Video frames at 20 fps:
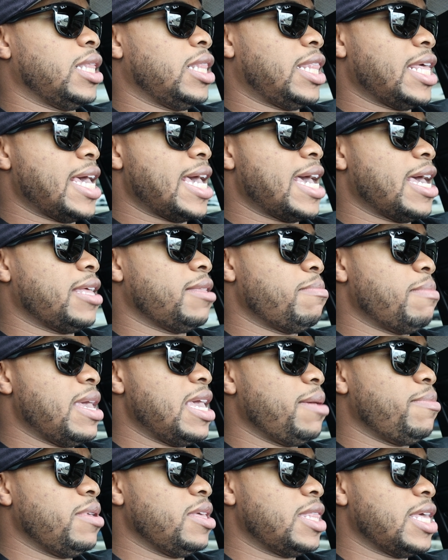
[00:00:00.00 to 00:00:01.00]
that
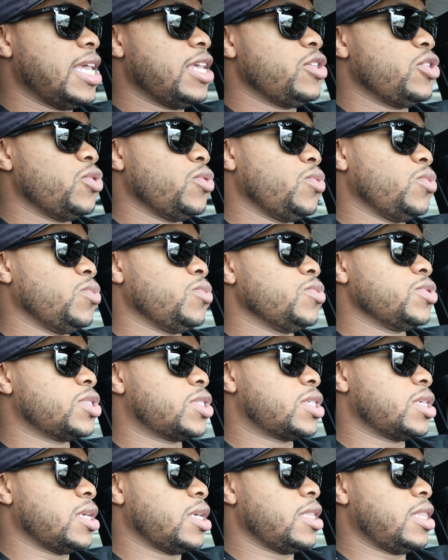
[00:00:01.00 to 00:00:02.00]
maybe they
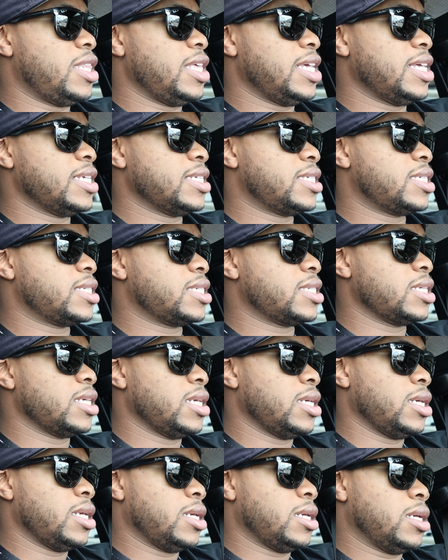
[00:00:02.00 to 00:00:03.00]
used this
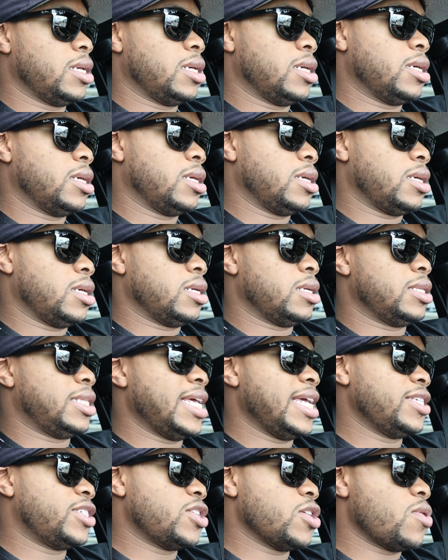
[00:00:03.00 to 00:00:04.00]

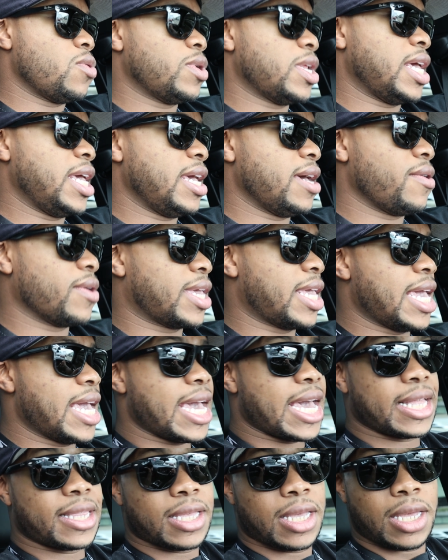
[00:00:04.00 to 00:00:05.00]
Daytona
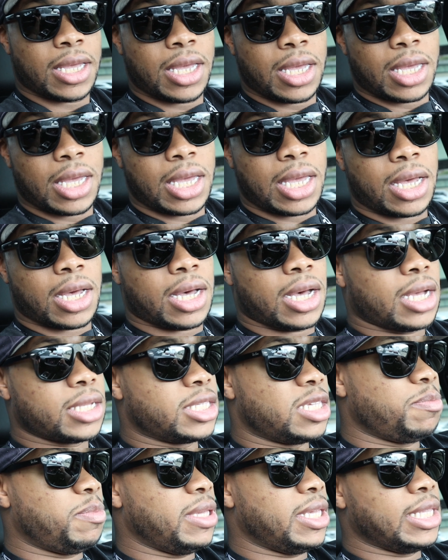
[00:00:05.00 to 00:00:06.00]
Hellcat
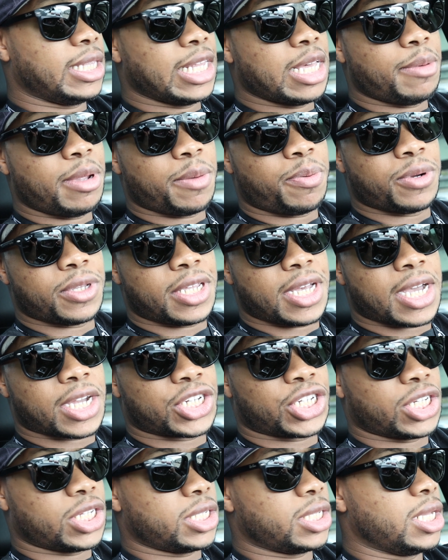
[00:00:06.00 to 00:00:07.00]
to be limited
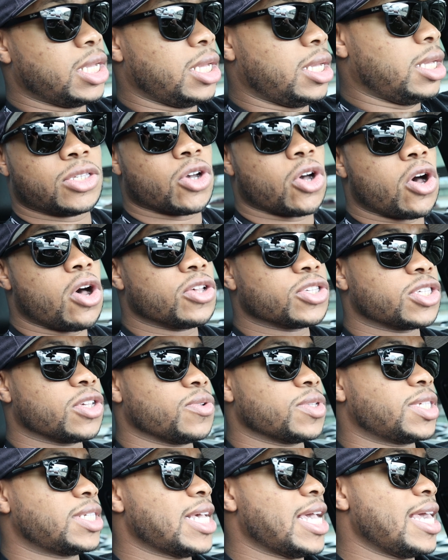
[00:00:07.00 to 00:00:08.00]
production to
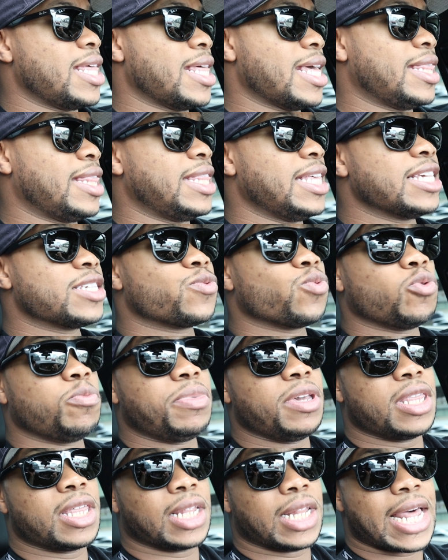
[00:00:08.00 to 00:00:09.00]
also say that this will
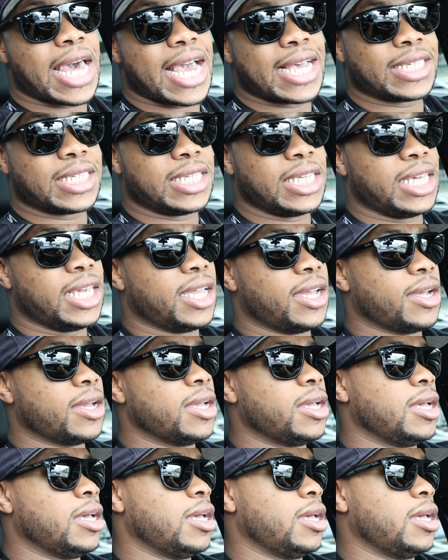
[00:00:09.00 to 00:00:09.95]
be the last year